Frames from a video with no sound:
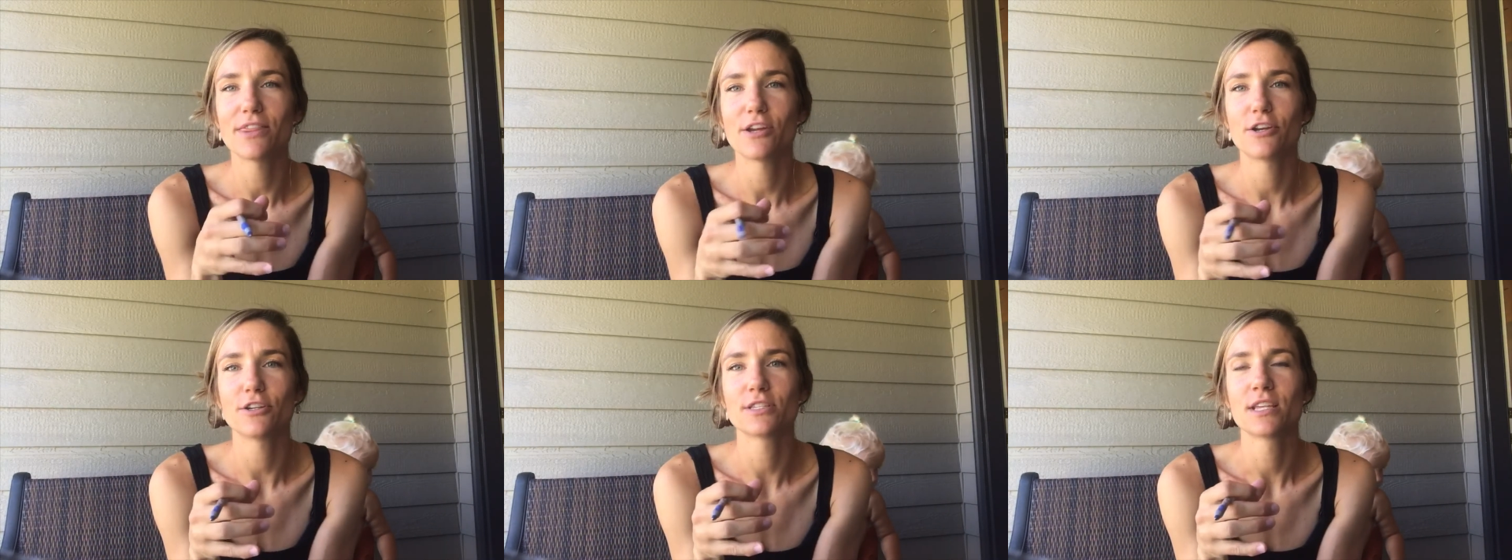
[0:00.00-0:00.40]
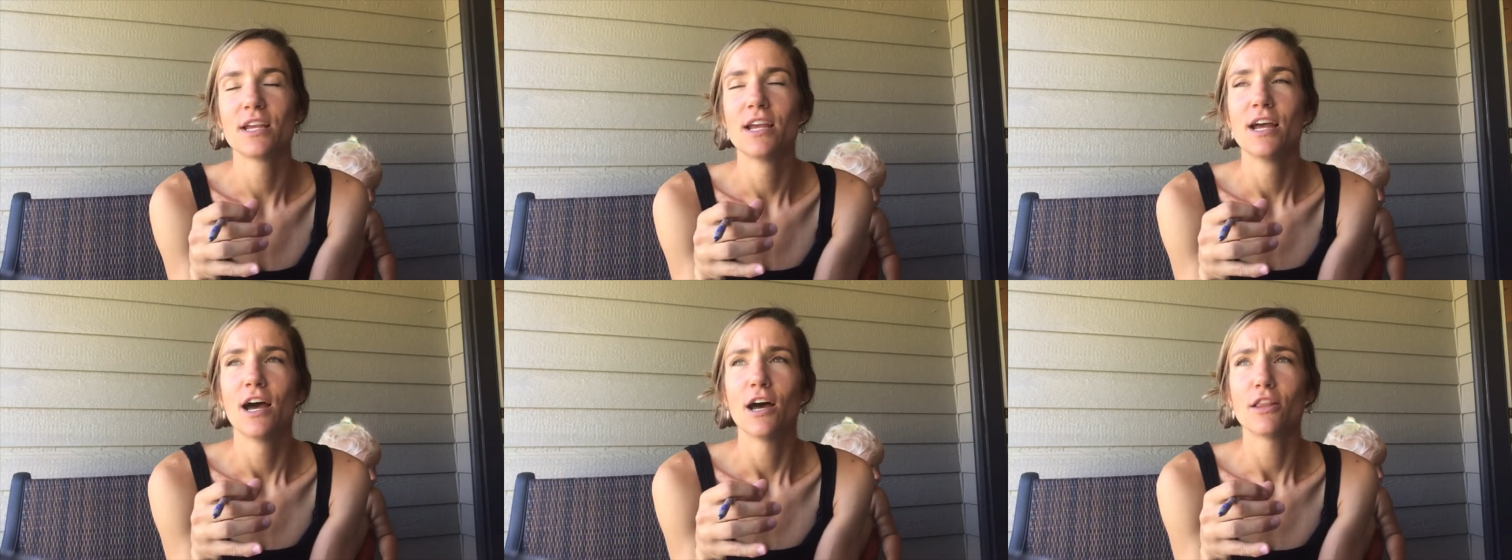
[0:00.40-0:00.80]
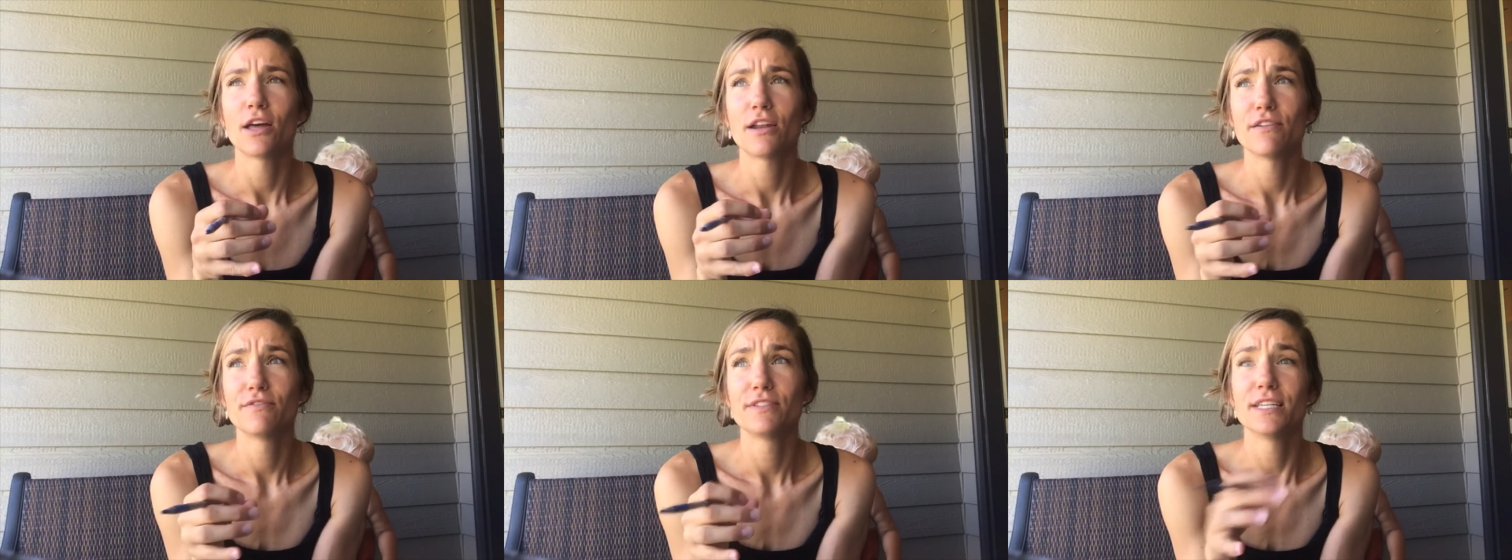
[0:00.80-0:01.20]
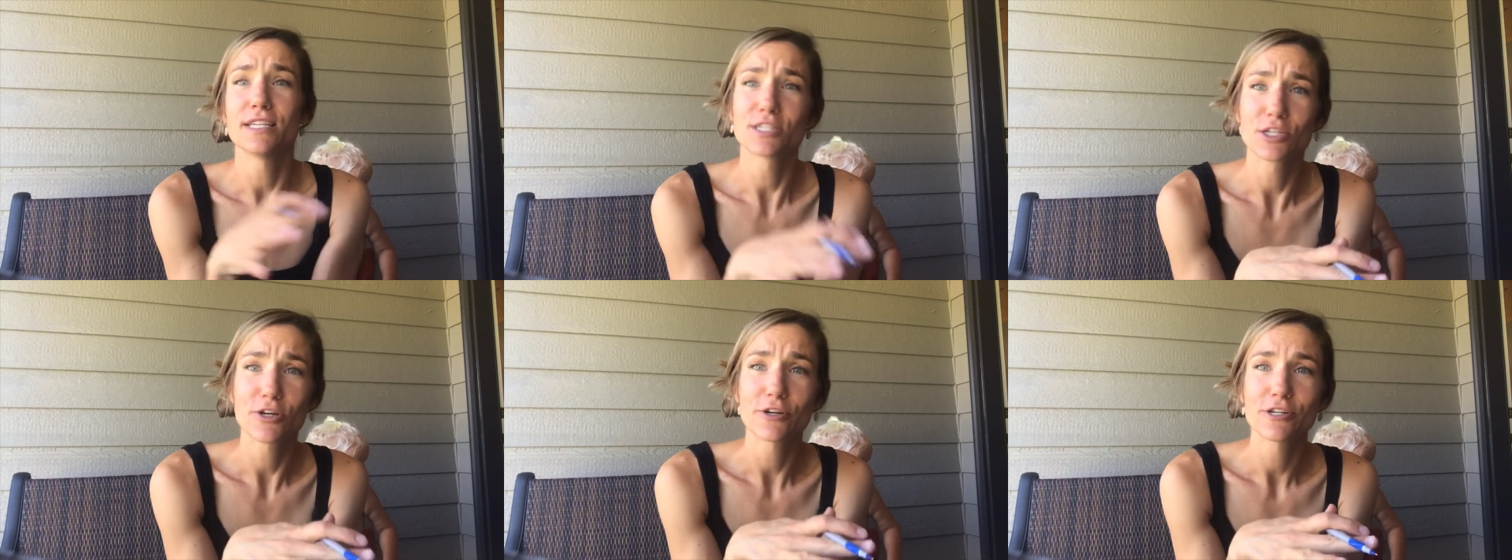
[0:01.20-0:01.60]
There's a lot of
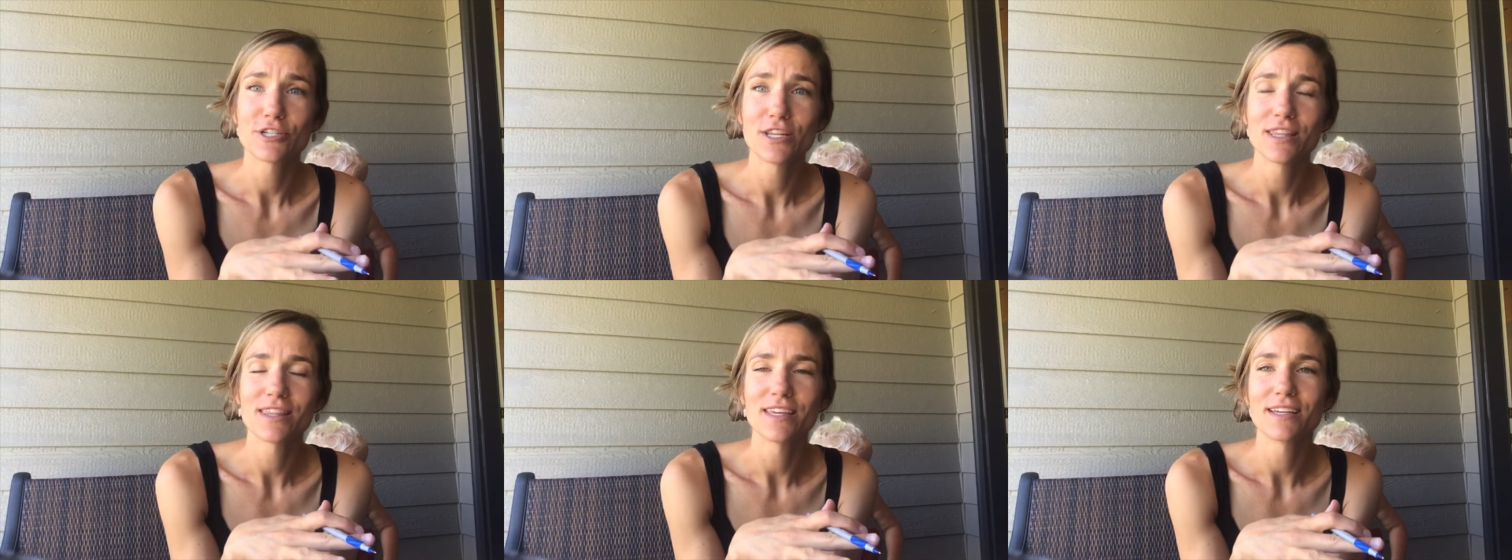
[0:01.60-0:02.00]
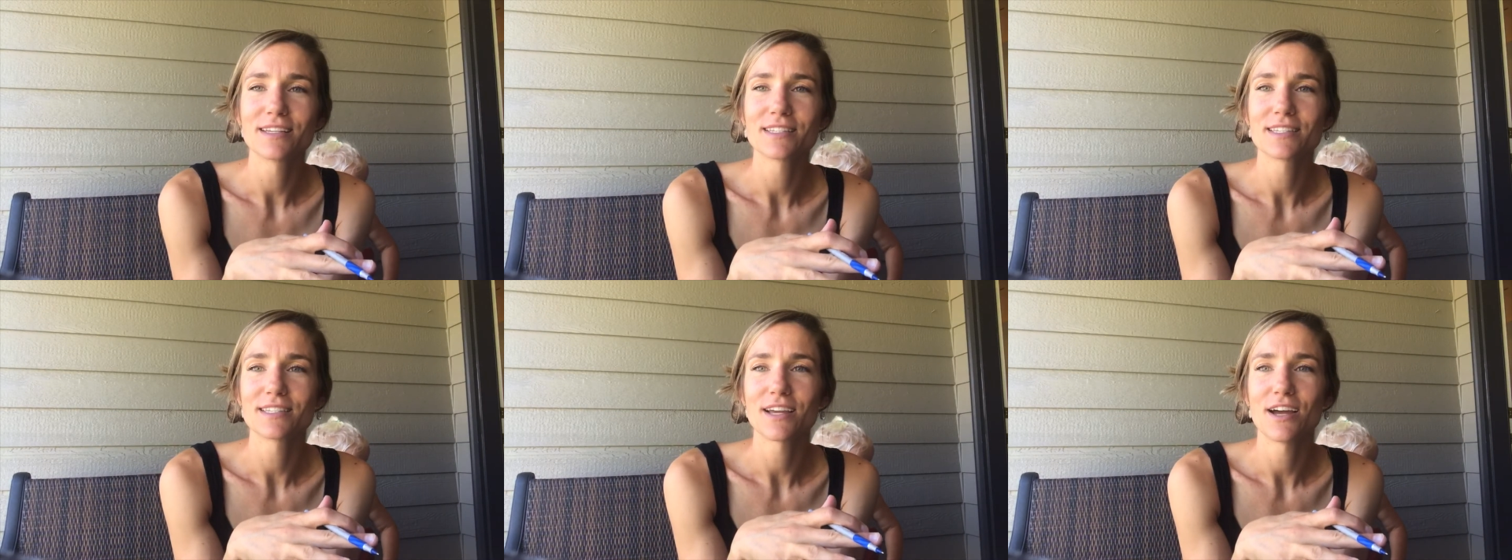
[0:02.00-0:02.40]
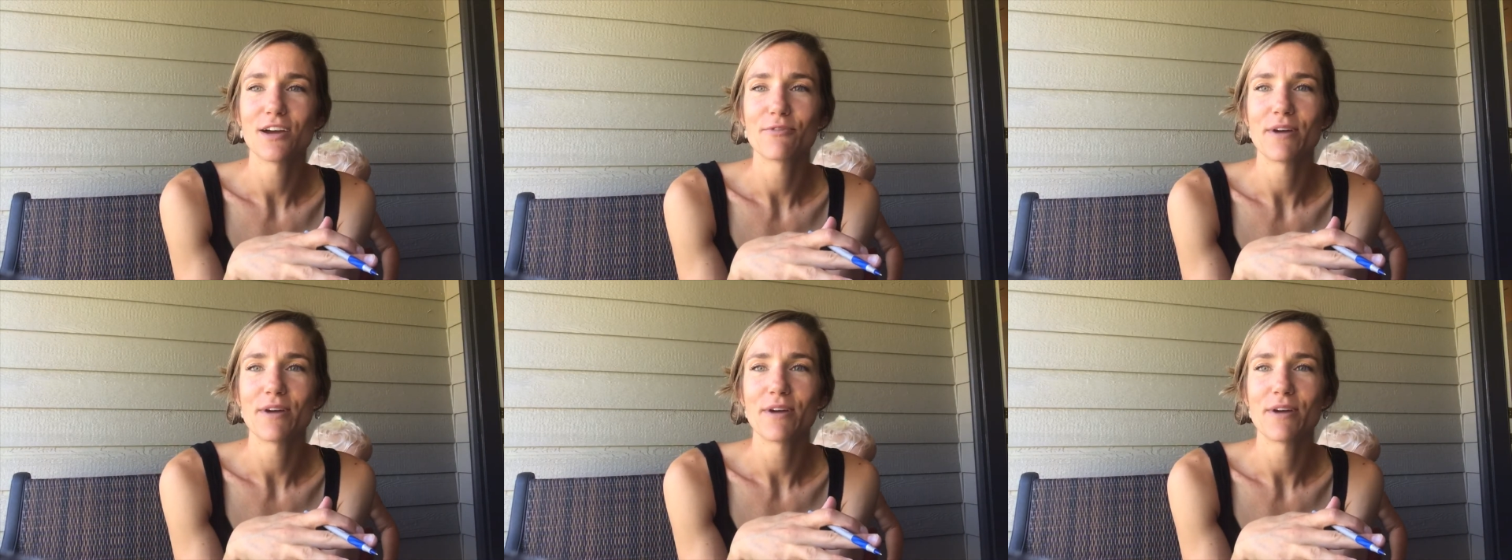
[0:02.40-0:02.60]
discouraging things uh,